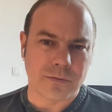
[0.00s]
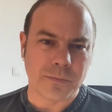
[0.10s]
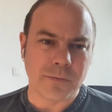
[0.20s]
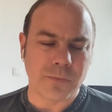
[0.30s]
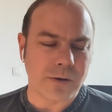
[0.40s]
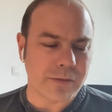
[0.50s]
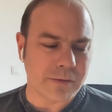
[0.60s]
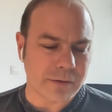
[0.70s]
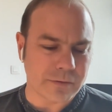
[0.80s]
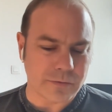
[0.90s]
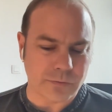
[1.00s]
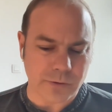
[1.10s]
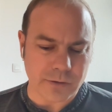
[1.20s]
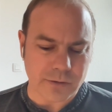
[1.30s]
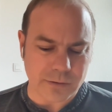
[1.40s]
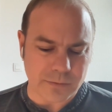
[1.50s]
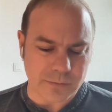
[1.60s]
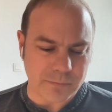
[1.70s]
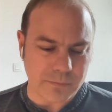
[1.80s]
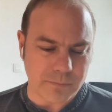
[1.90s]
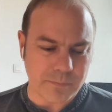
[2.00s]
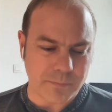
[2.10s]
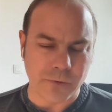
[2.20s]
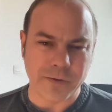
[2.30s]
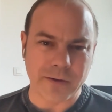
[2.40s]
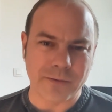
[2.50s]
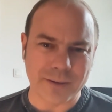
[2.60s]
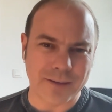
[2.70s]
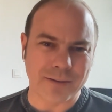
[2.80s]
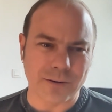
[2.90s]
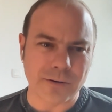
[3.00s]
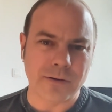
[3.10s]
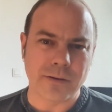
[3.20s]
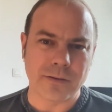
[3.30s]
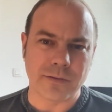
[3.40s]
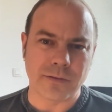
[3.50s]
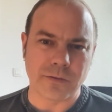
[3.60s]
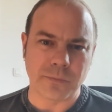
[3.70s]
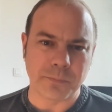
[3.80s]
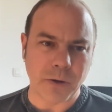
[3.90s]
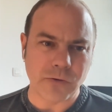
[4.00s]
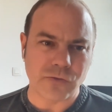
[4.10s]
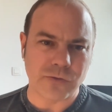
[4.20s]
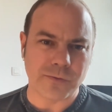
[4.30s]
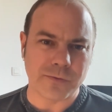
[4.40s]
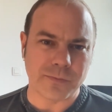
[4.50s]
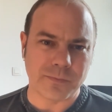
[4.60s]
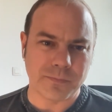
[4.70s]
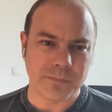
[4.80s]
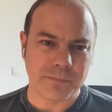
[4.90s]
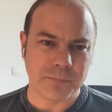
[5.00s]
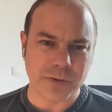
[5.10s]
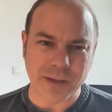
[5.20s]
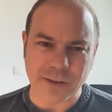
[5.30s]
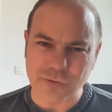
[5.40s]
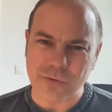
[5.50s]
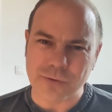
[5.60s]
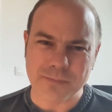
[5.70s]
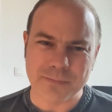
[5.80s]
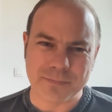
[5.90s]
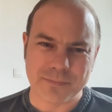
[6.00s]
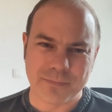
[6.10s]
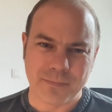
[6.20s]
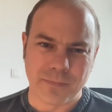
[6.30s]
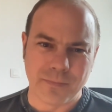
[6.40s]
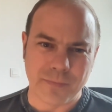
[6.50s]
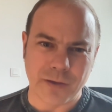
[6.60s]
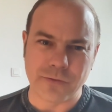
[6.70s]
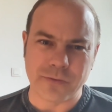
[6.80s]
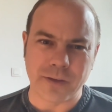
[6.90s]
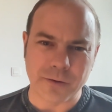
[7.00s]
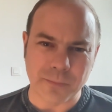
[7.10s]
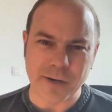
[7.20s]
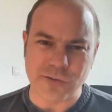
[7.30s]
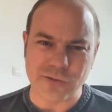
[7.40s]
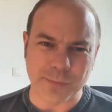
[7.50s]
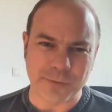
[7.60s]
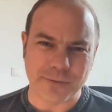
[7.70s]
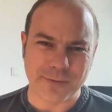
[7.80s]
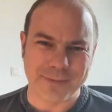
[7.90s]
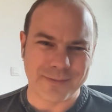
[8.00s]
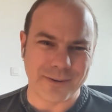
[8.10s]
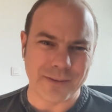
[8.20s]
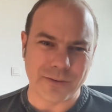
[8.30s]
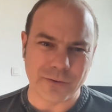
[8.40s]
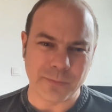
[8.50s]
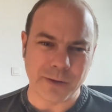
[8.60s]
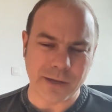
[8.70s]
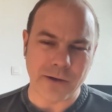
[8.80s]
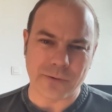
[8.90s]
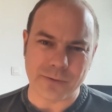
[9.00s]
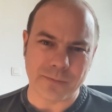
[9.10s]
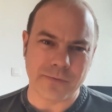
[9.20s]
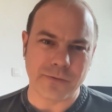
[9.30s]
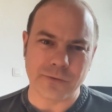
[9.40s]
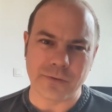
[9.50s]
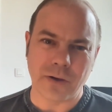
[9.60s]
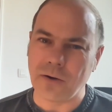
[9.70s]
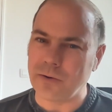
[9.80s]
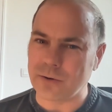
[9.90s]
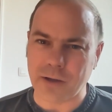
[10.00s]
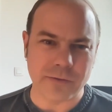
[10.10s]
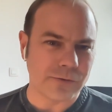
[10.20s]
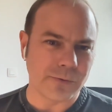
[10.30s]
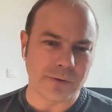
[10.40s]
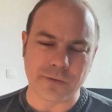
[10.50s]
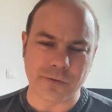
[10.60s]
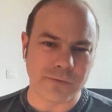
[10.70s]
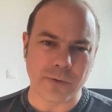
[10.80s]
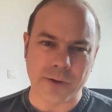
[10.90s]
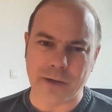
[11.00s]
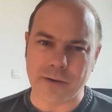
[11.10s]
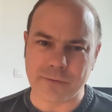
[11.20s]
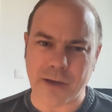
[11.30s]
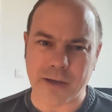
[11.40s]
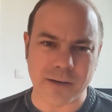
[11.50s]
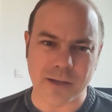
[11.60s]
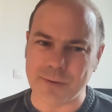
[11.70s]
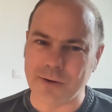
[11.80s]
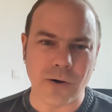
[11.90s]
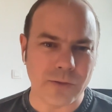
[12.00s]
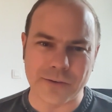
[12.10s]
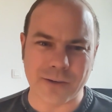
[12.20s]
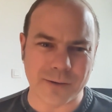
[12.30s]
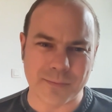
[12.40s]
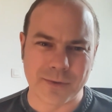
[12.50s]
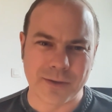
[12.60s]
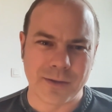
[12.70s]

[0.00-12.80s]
To me, one of the things that's really profoundly clear is that there's a bunch of potential. As you say, there are many chips, right? There's many algorithms. There's all kinds of new research flowing out of academia all the time.